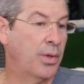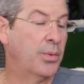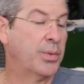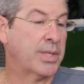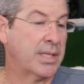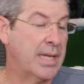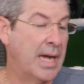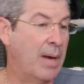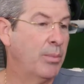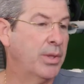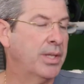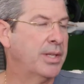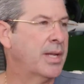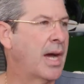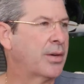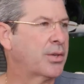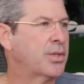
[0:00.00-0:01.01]
or there was a time when
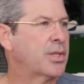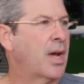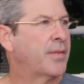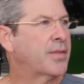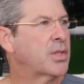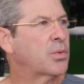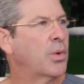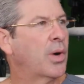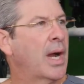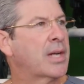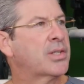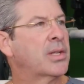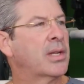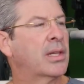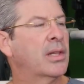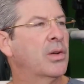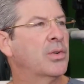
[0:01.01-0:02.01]
the doctor's offices were
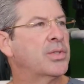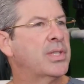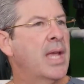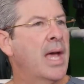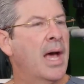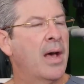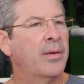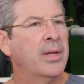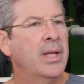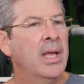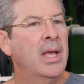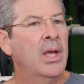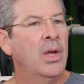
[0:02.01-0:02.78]
actually closed down,